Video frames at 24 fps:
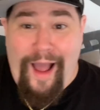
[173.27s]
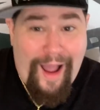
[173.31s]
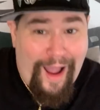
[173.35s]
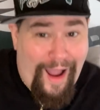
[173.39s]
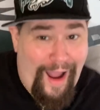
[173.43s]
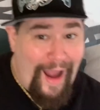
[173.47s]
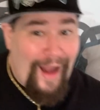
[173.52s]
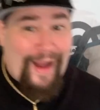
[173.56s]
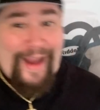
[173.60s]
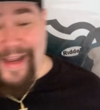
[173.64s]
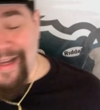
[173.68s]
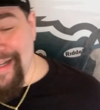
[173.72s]

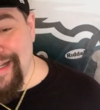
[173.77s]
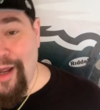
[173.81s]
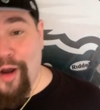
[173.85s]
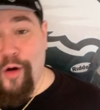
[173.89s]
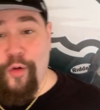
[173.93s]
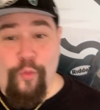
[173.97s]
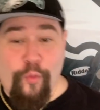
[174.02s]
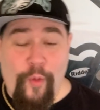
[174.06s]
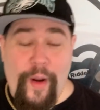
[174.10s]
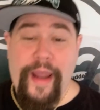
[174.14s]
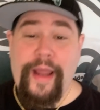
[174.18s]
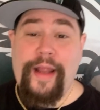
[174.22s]
I
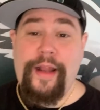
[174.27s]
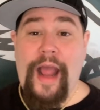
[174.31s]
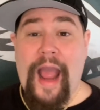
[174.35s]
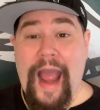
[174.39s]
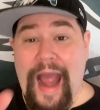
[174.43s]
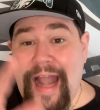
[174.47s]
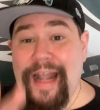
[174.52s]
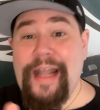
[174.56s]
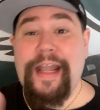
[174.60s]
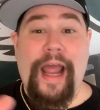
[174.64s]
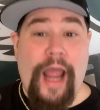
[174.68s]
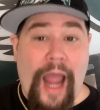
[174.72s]
cannot wait.
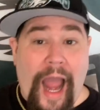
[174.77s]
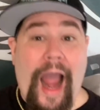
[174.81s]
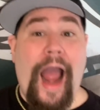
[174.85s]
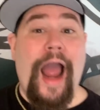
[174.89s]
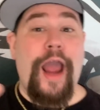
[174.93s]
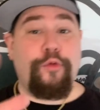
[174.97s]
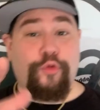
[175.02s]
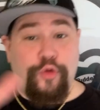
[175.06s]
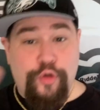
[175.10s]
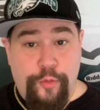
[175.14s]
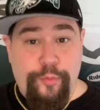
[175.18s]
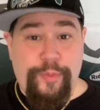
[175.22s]
And
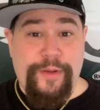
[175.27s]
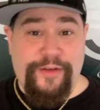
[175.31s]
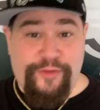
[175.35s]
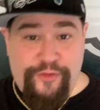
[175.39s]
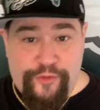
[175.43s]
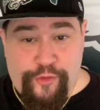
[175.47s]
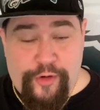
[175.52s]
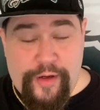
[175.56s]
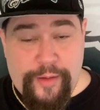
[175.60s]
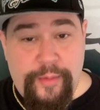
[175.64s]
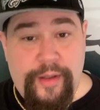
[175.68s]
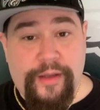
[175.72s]
I will be
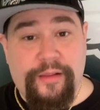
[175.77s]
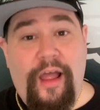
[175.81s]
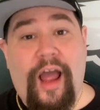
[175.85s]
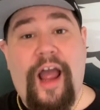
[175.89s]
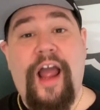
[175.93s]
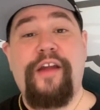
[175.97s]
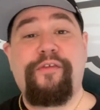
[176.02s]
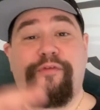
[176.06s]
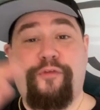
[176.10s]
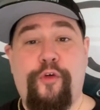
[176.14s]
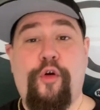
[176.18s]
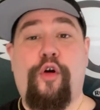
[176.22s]
streaming
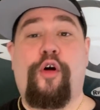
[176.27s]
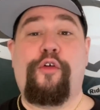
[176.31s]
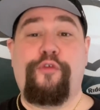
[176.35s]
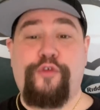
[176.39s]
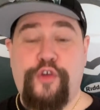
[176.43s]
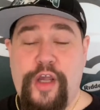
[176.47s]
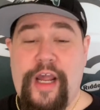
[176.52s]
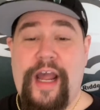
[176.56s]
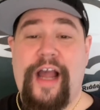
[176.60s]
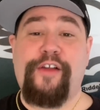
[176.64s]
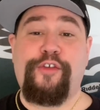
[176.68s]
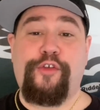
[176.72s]
live for all of
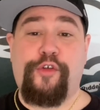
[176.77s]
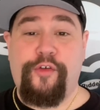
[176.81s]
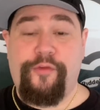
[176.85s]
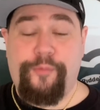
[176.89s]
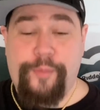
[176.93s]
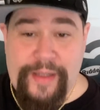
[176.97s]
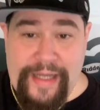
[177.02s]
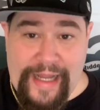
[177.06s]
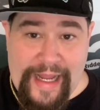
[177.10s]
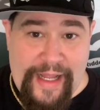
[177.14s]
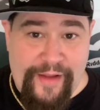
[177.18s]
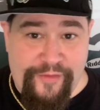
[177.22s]
you guys who have
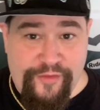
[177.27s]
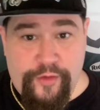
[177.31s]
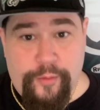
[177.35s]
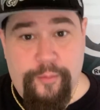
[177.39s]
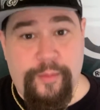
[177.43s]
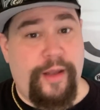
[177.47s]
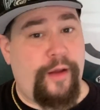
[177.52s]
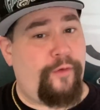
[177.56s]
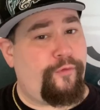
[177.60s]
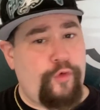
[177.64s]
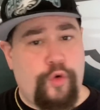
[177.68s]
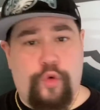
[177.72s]
been asking
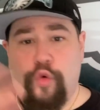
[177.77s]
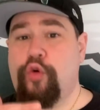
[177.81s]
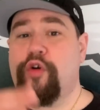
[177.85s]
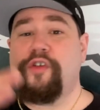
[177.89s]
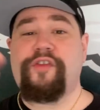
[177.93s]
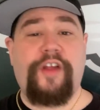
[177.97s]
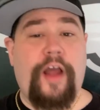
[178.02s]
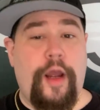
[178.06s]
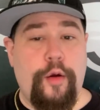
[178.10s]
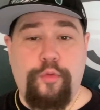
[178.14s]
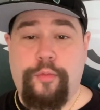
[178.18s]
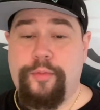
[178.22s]
me. Of
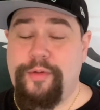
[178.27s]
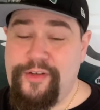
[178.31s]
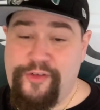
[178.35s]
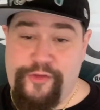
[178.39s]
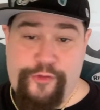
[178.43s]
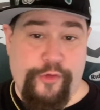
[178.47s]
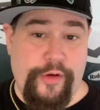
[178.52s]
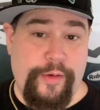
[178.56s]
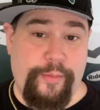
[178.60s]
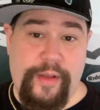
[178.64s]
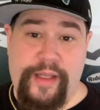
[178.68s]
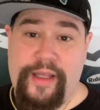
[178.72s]
course, I will be
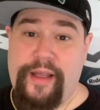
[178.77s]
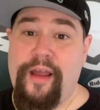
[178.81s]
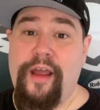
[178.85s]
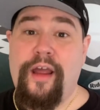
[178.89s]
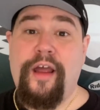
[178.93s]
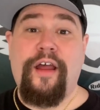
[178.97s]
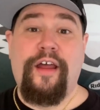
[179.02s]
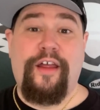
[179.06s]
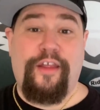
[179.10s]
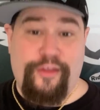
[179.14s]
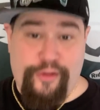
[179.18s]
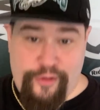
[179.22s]
streaming
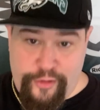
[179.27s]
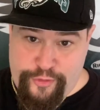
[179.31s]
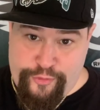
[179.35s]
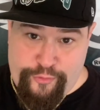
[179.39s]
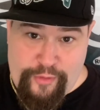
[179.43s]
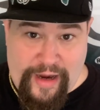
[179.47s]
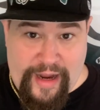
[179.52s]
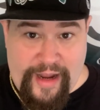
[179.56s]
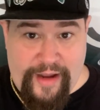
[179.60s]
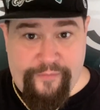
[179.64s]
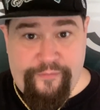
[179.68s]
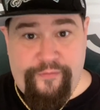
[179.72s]
the
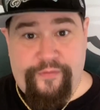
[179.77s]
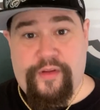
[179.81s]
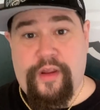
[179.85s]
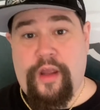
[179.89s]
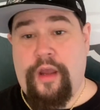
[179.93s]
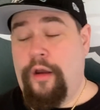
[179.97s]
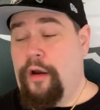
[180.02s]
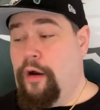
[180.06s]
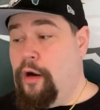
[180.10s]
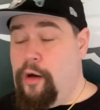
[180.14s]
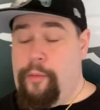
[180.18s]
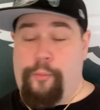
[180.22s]
draft.
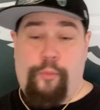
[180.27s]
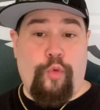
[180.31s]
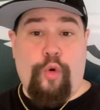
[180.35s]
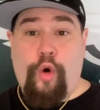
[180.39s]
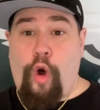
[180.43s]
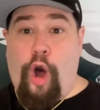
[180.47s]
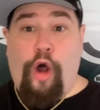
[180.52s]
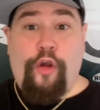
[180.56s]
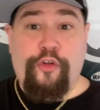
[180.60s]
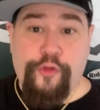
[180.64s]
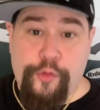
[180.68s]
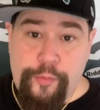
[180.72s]

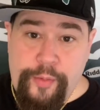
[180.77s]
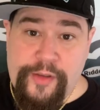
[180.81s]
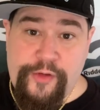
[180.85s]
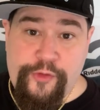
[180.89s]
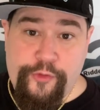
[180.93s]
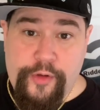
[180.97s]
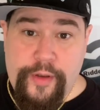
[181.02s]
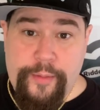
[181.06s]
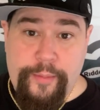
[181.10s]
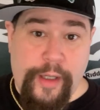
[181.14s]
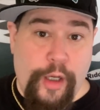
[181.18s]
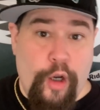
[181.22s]
We'll also be
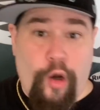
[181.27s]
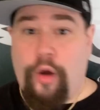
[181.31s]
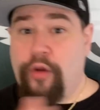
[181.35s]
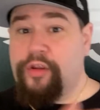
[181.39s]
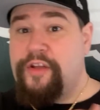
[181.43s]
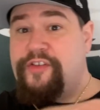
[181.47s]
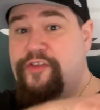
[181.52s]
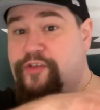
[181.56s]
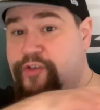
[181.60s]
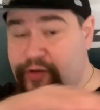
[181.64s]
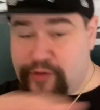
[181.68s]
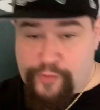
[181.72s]
streaming all
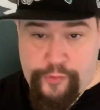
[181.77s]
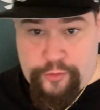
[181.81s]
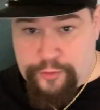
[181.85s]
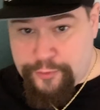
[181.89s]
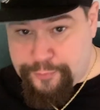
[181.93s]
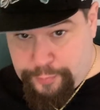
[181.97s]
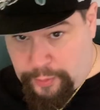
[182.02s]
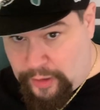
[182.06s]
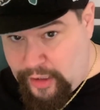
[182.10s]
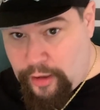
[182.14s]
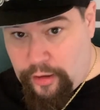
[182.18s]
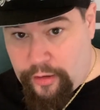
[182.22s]
the
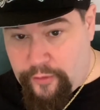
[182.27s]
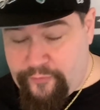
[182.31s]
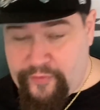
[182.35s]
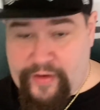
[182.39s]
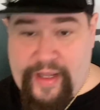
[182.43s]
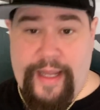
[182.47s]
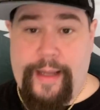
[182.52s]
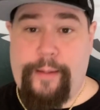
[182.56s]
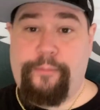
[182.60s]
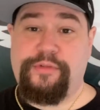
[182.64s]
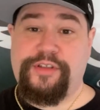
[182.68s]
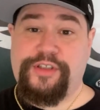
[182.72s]
Sixers playoff
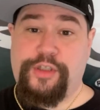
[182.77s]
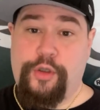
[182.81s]
games.